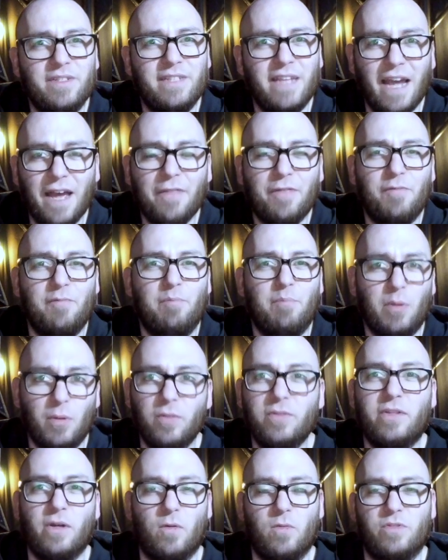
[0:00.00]
death
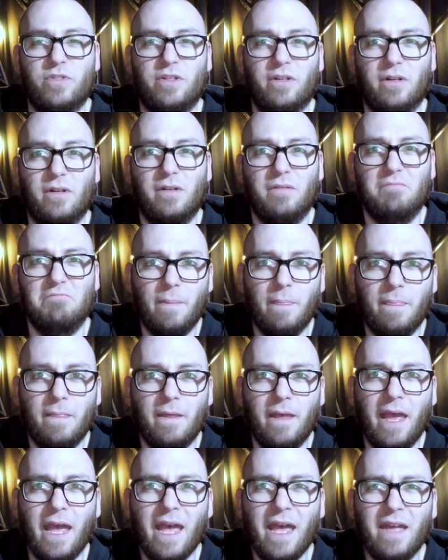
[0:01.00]
bulldozer
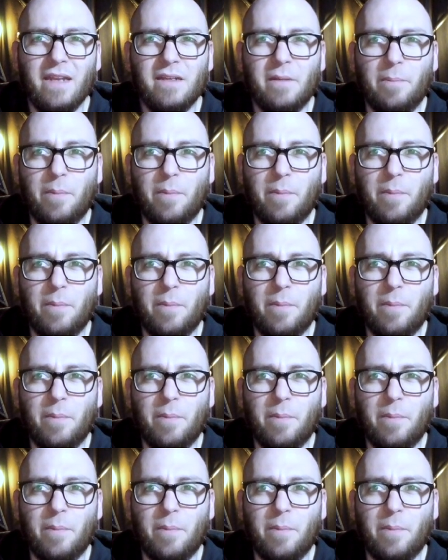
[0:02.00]
and a